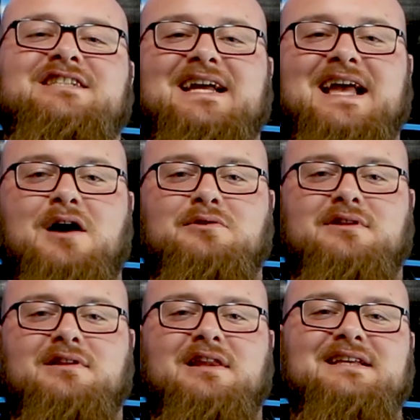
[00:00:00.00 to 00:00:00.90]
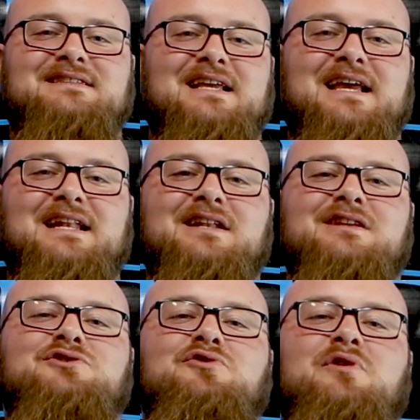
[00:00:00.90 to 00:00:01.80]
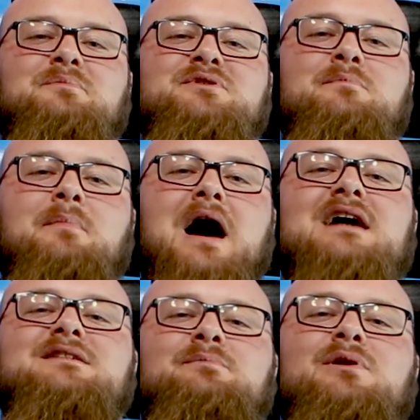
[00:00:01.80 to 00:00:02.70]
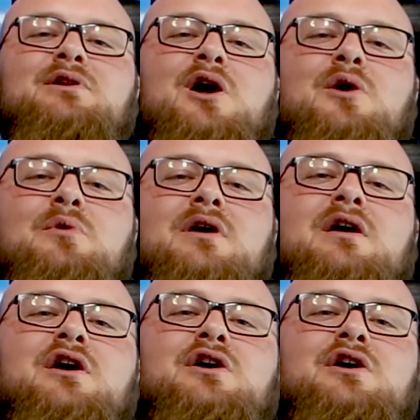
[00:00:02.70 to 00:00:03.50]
Check out the links in the description box below.